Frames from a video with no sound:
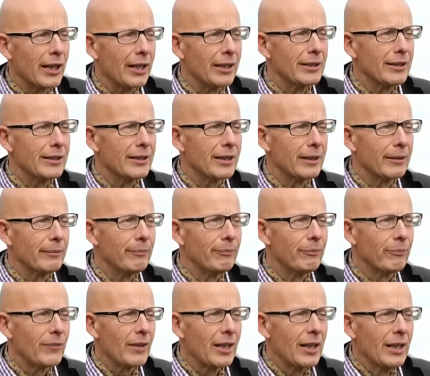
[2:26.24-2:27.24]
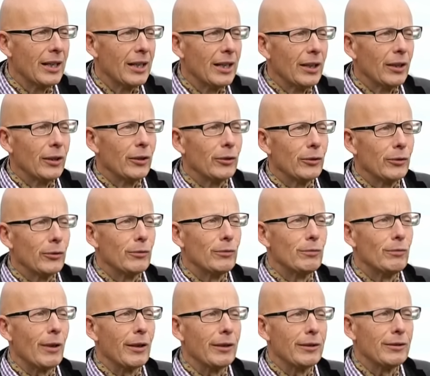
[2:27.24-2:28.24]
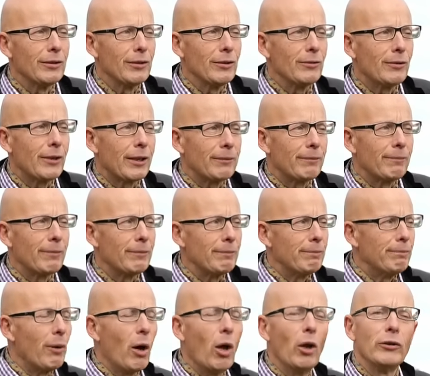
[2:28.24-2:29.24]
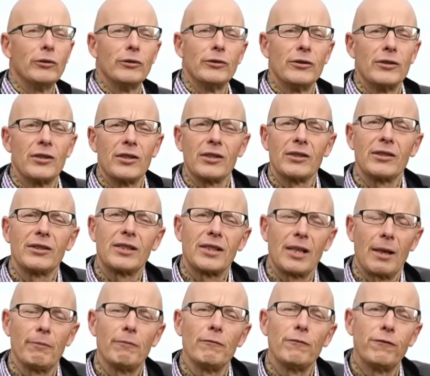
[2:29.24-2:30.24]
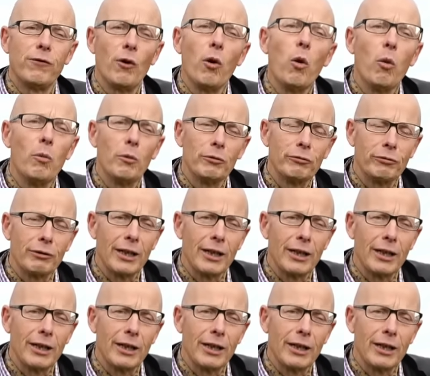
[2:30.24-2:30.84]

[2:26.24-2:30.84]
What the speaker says: And you bond some form of